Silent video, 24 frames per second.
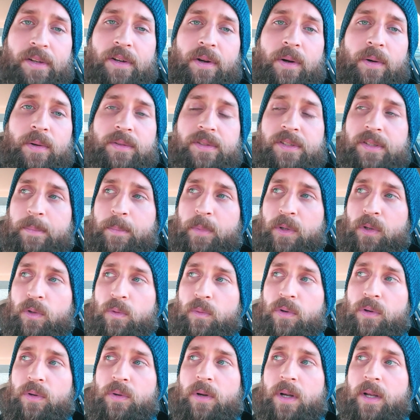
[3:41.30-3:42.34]
some
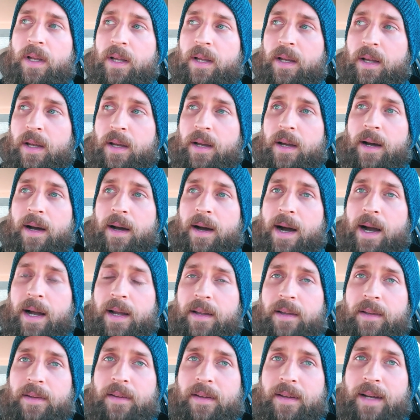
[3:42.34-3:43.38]
guru.
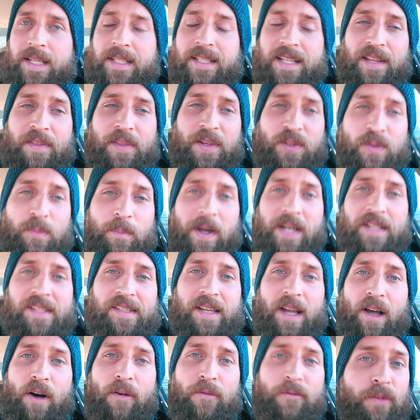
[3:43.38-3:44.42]
I did this
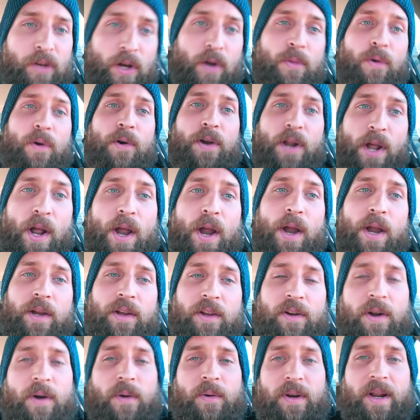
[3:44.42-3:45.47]
myself the other
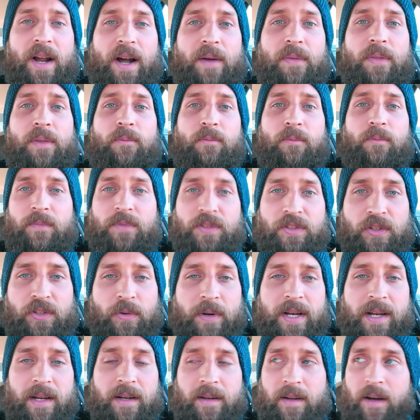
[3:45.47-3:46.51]
day, down the
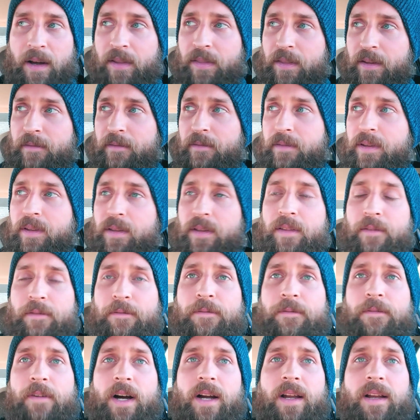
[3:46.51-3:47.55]
street on the
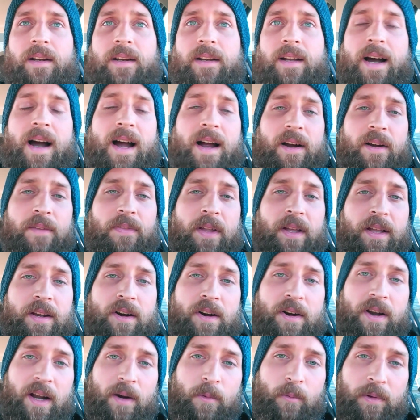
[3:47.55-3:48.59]
fucking guy on the
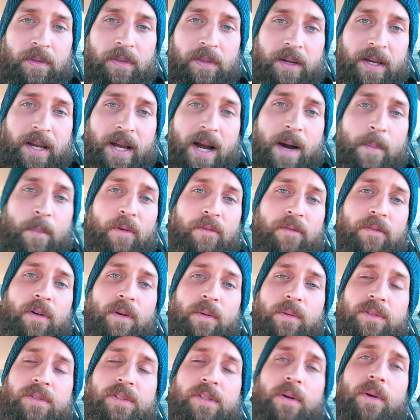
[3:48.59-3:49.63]
internet with the camera
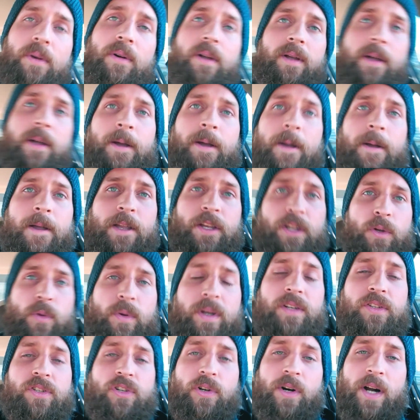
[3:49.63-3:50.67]
phone. So you
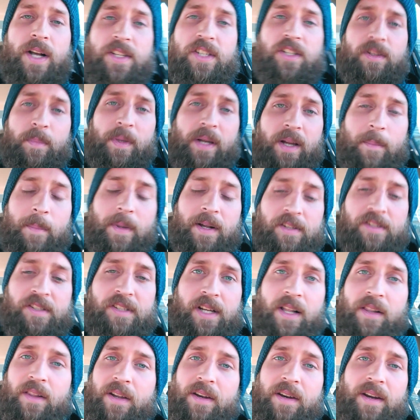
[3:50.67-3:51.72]
can trust me. I'm not
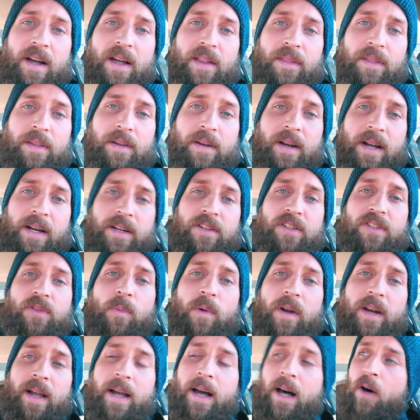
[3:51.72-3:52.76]
selling nothing. I just
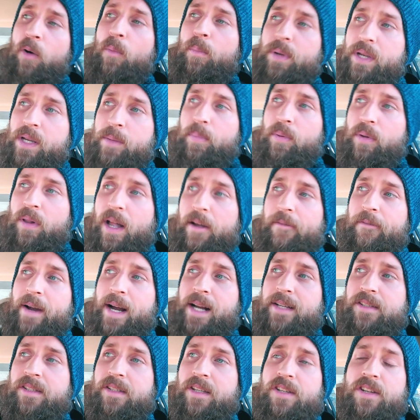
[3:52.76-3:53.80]
want to help people. I've
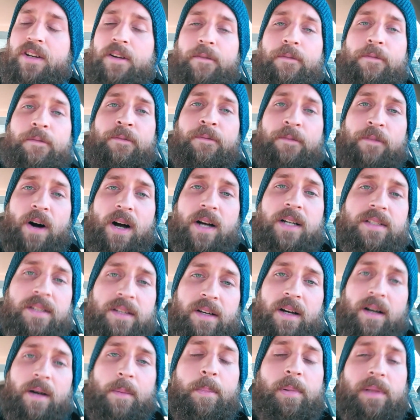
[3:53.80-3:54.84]
had such a fucked
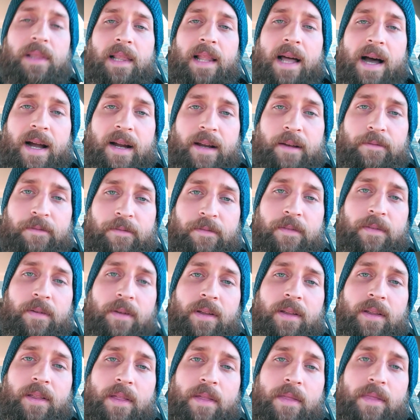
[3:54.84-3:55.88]
up life
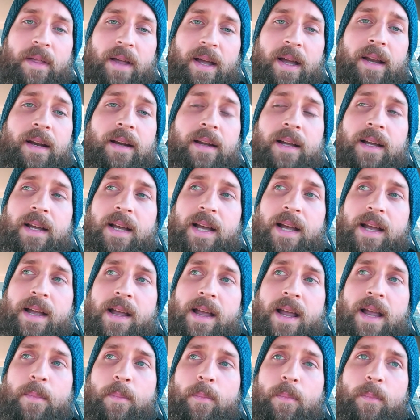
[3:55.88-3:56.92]
that
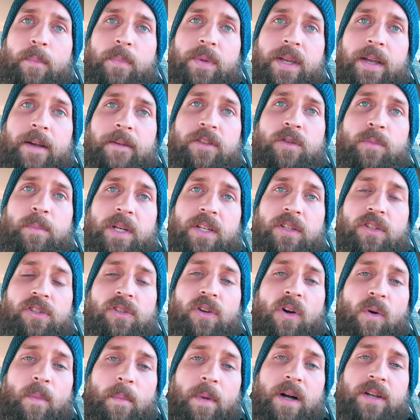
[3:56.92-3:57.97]
it gives me
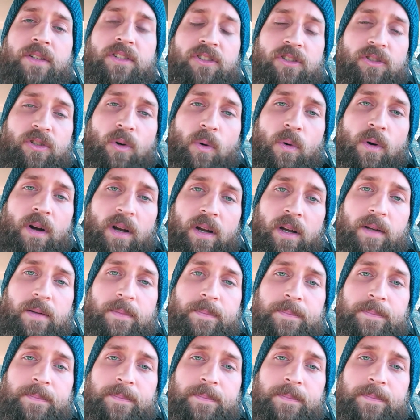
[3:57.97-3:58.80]
so much joy